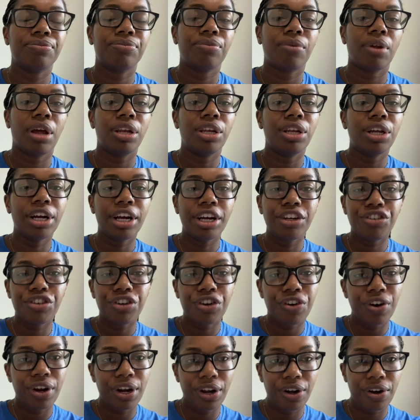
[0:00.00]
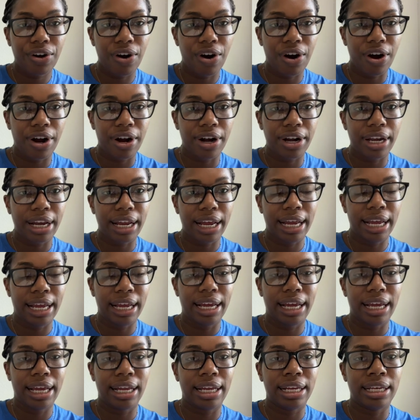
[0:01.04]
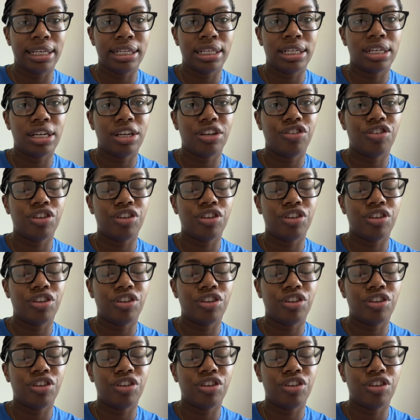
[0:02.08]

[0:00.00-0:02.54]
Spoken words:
look at your credit card and